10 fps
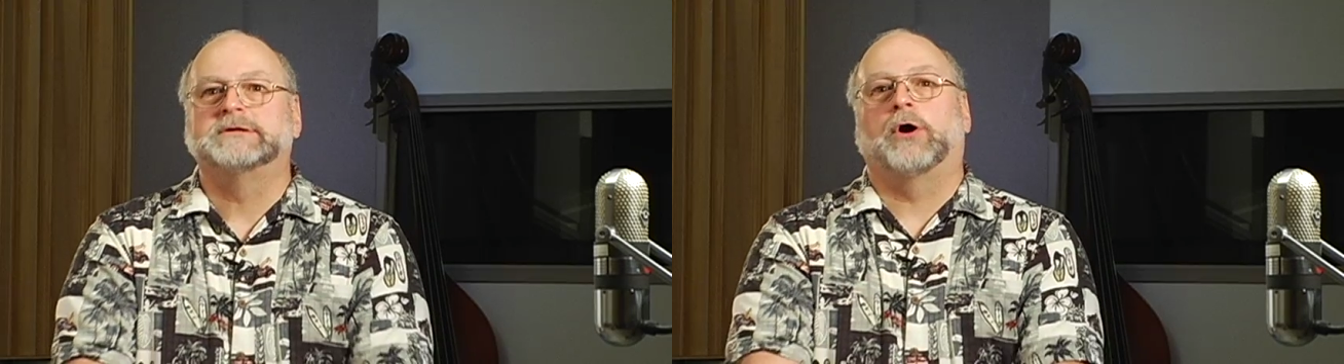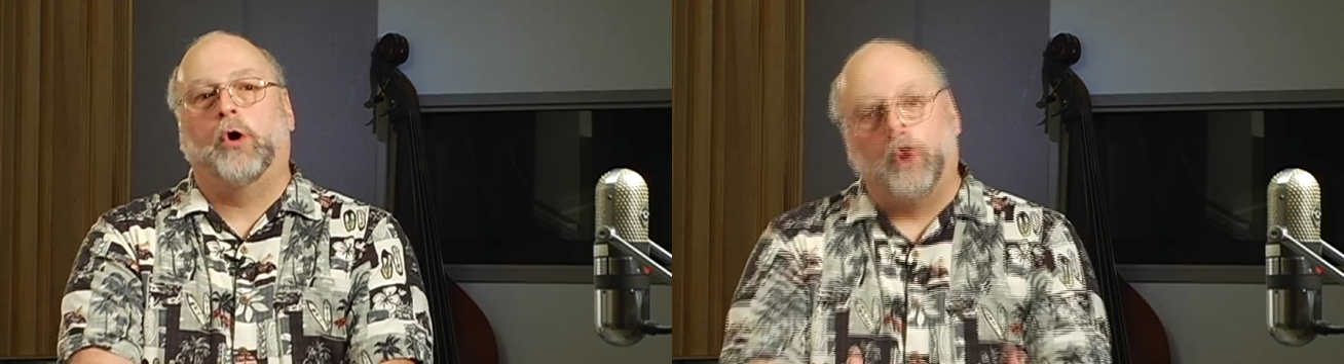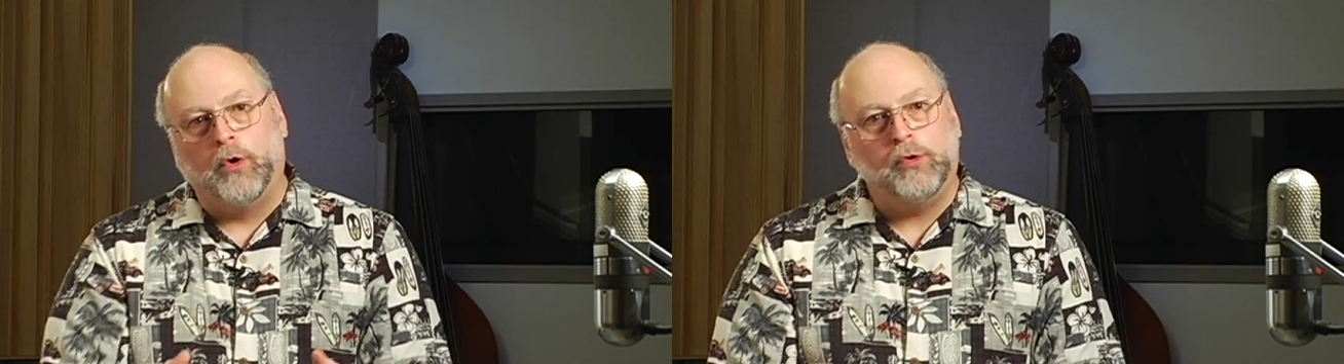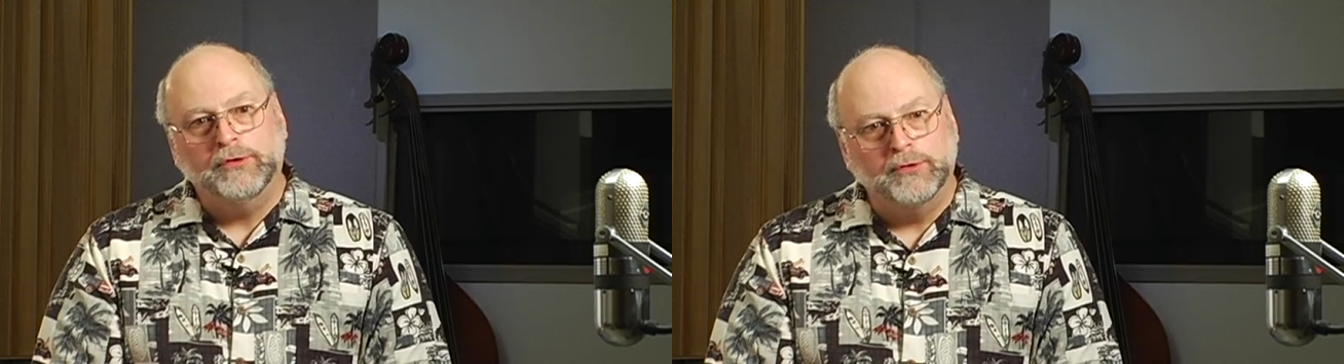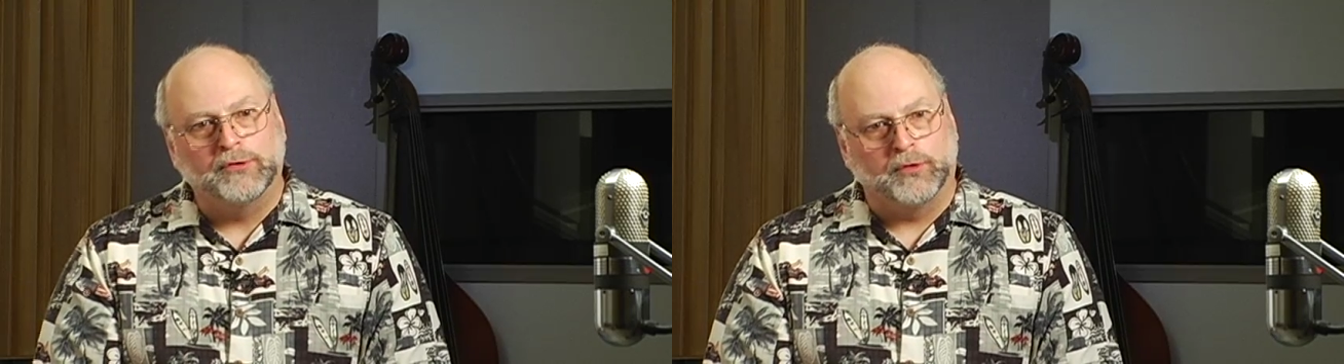a whole
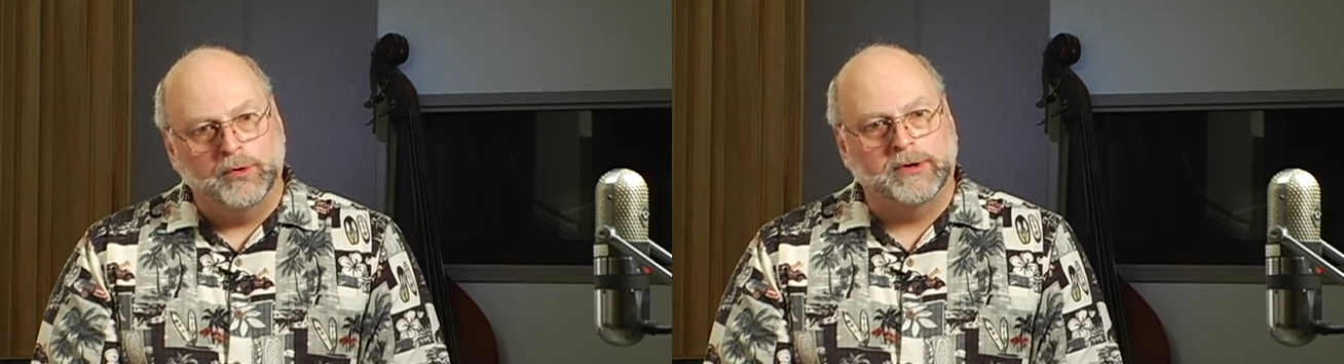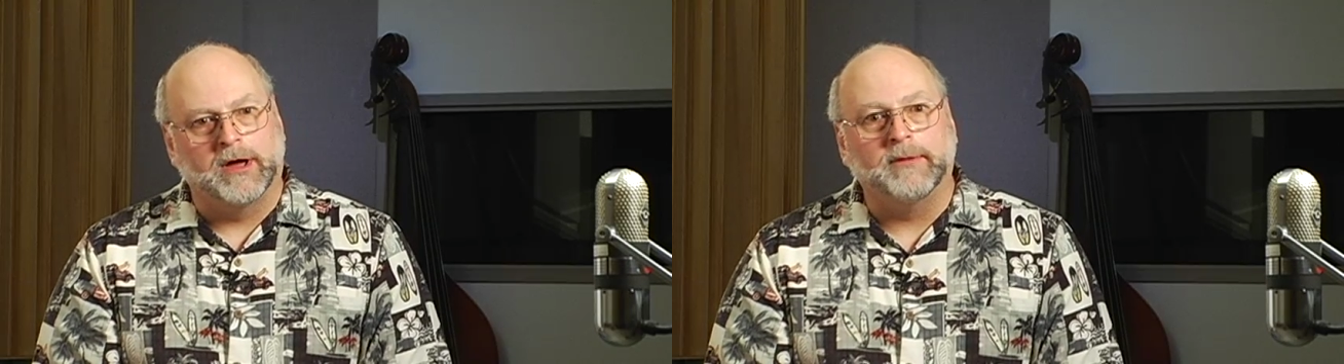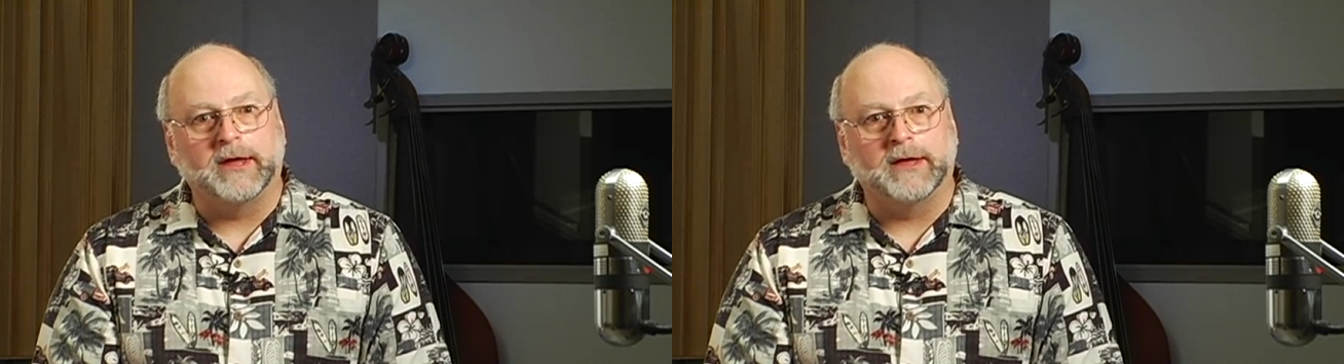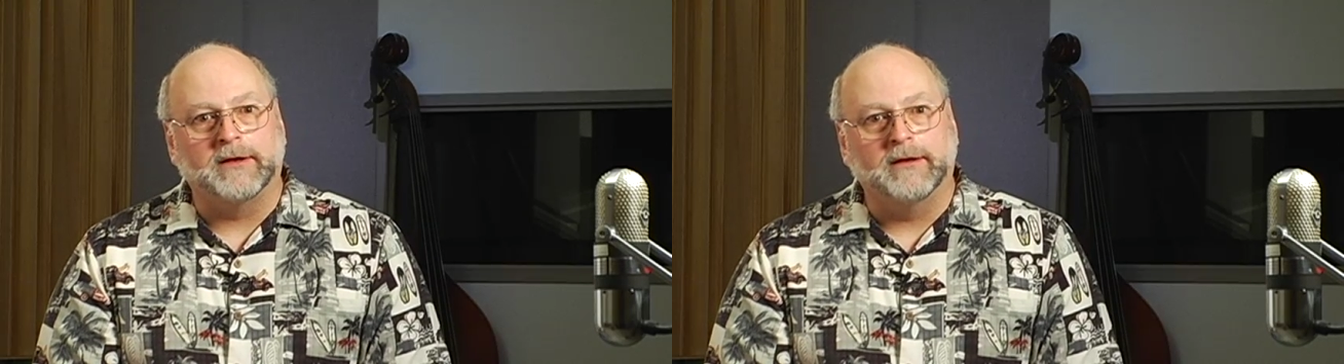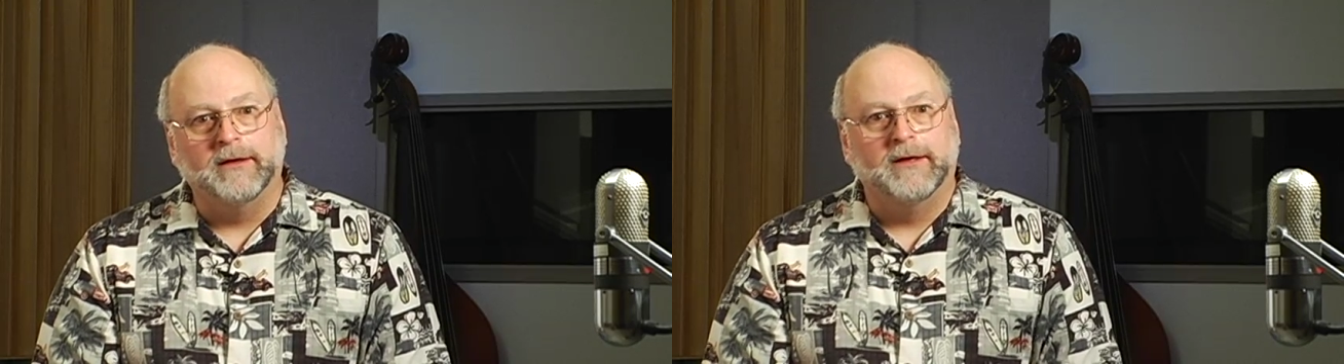new crew coming
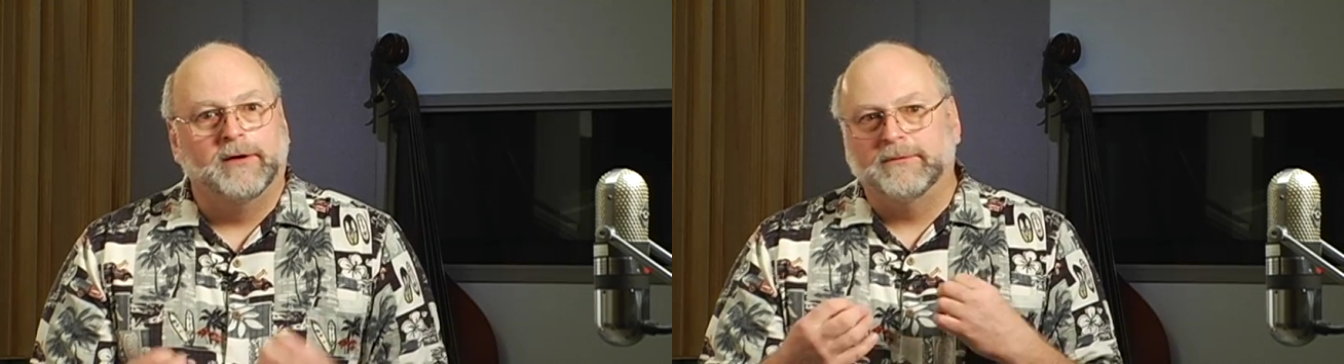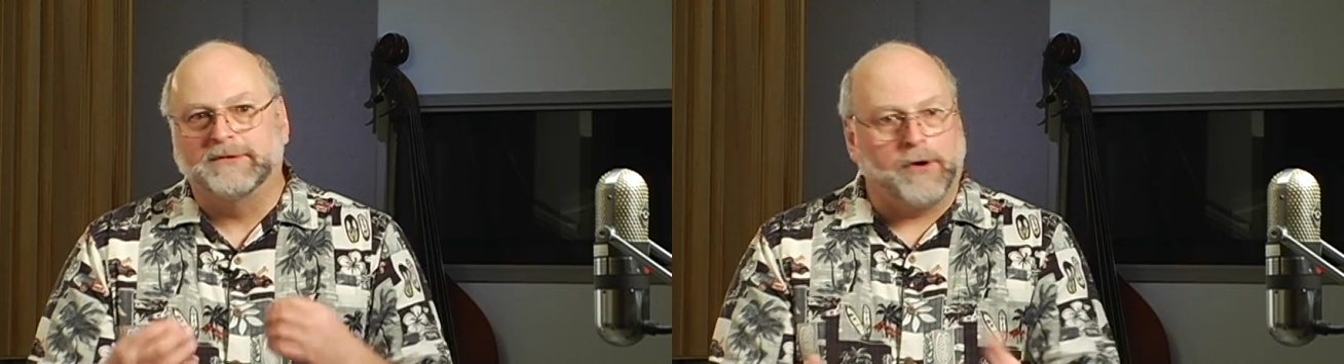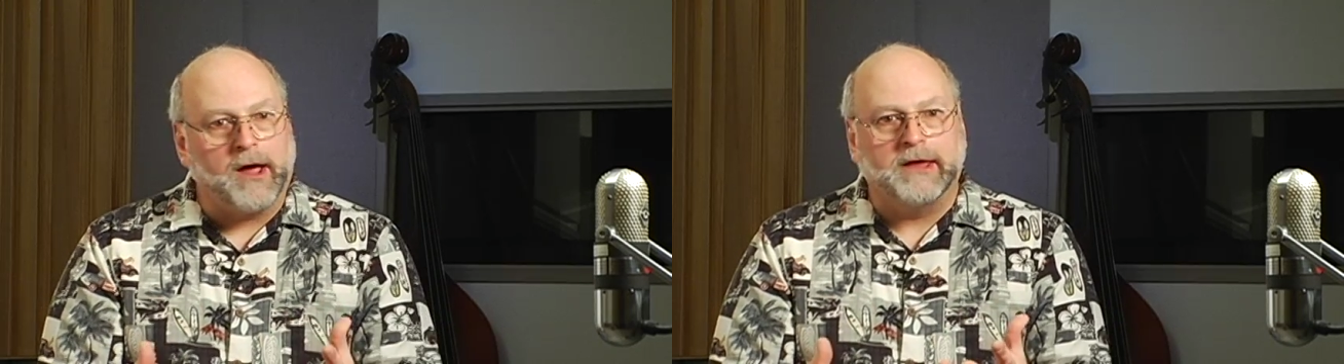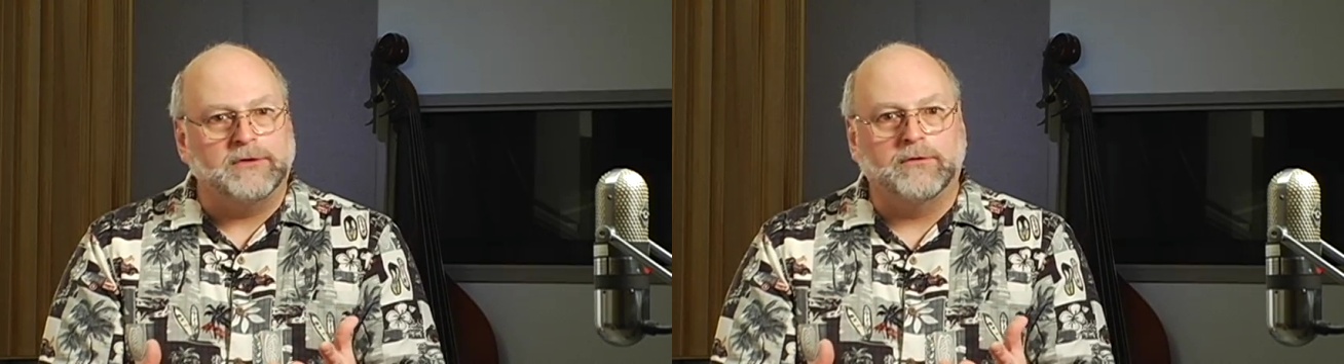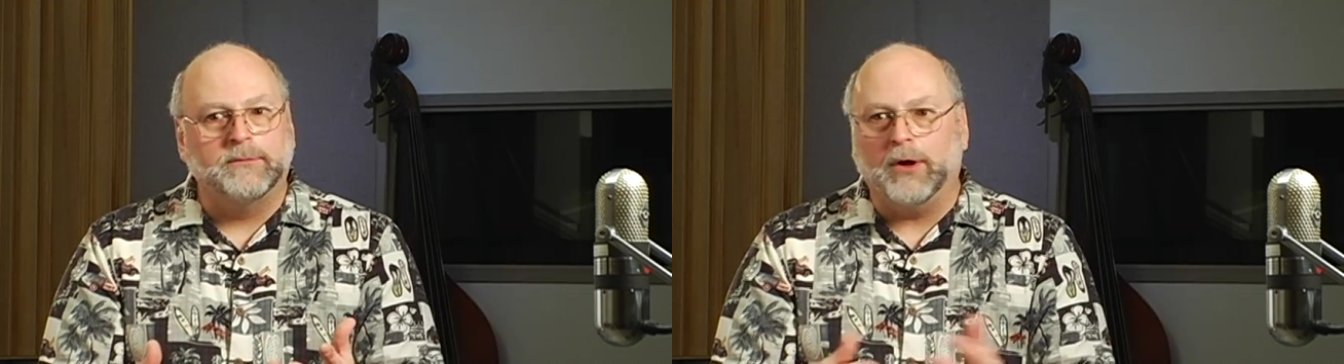in talking to me.